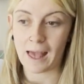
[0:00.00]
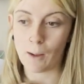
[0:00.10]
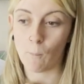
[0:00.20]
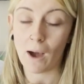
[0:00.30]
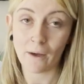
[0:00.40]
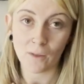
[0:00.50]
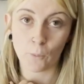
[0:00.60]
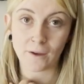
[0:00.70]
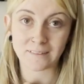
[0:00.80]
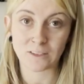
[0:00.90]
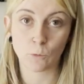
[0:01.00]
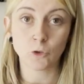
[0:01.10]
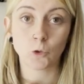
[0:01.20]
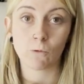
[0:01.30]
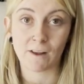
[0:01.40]
Um, how that works is
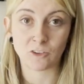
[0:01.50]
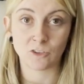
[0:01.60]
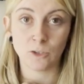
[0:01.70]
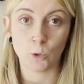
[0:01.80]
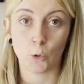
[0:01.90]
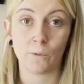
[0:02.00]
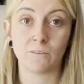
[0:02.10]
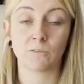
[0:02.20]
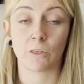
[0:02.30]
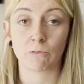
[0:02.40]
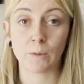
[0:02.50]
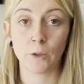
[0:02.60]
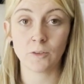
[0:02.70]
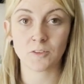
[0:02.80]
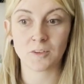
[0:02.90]
once you are registered, you're with us for three
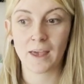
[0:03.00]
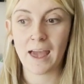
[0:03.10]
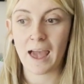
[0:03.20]
months,